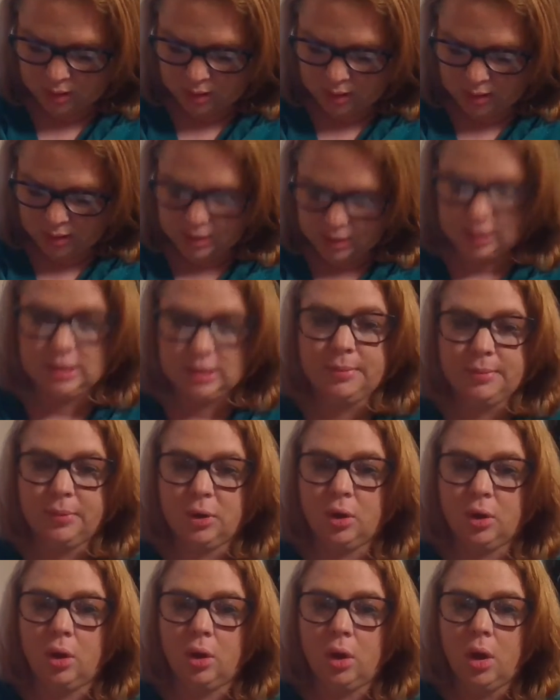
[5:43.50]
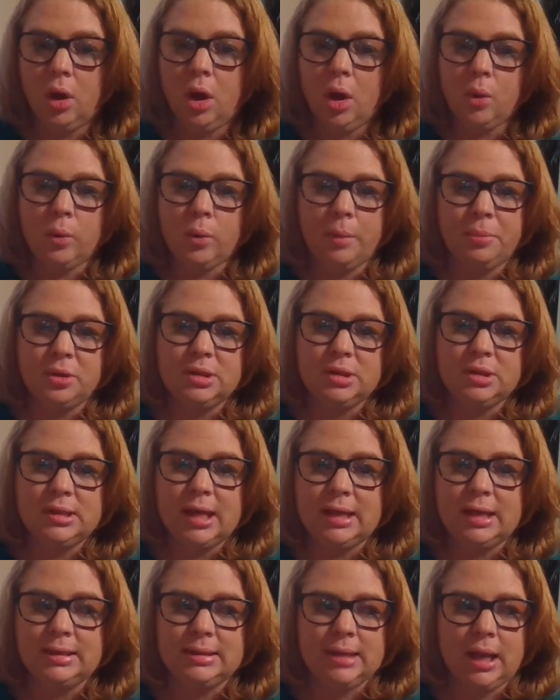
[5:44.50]
the sickle
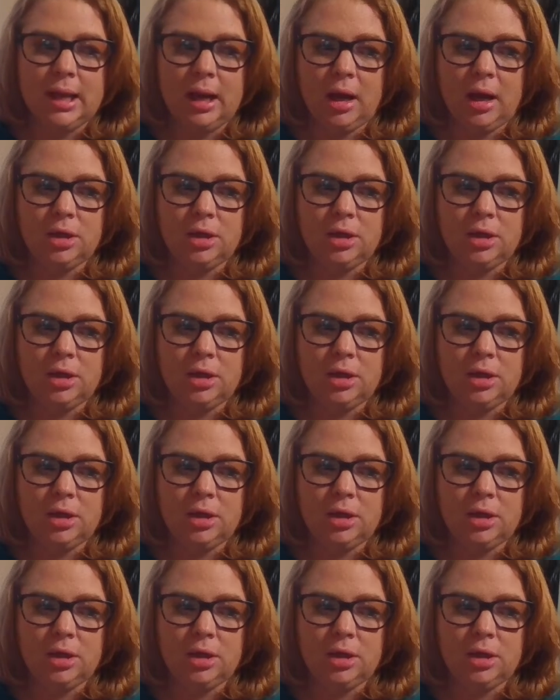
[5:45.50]
represents